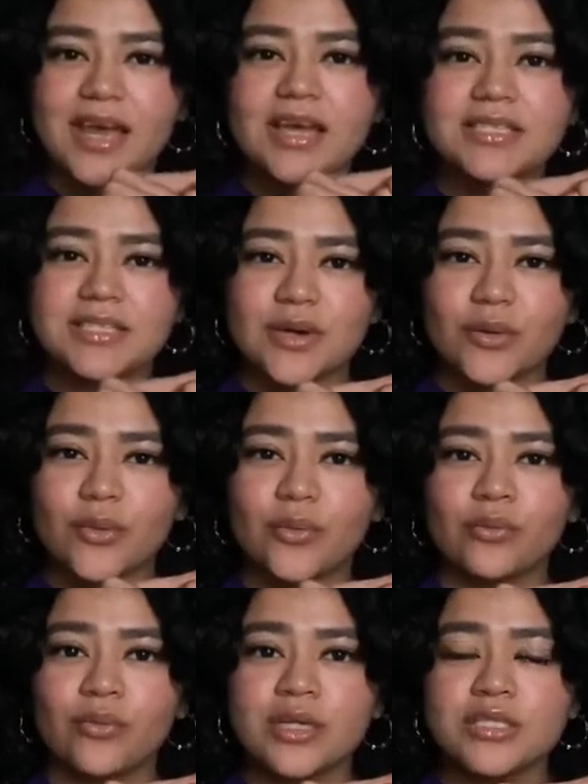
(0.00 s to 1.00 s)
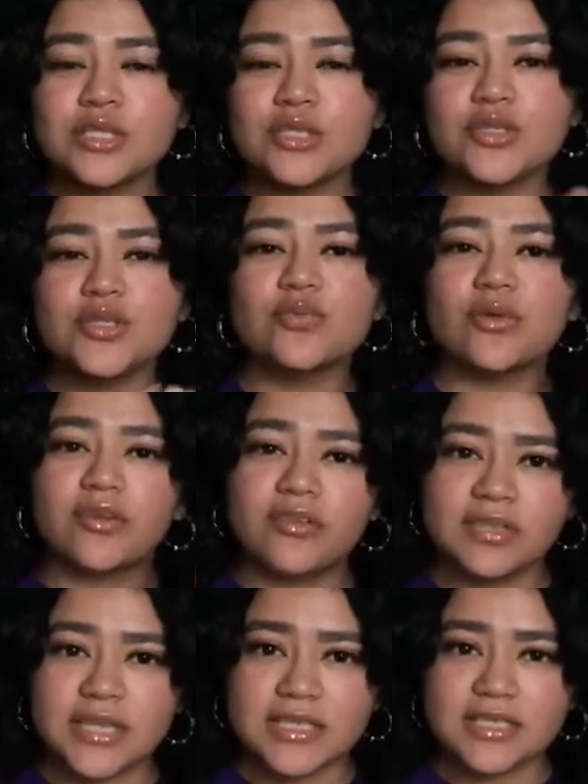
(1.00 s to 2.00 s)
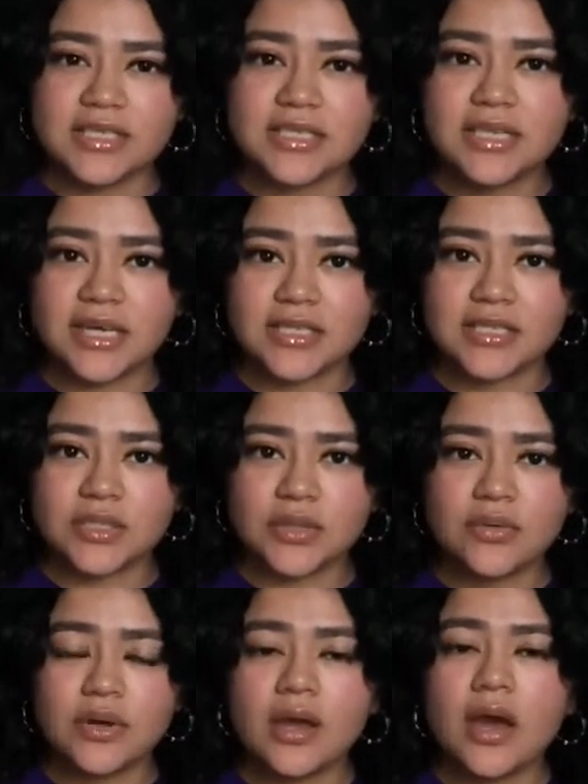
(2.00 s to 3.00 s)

So once you choose one of the dances to dance to,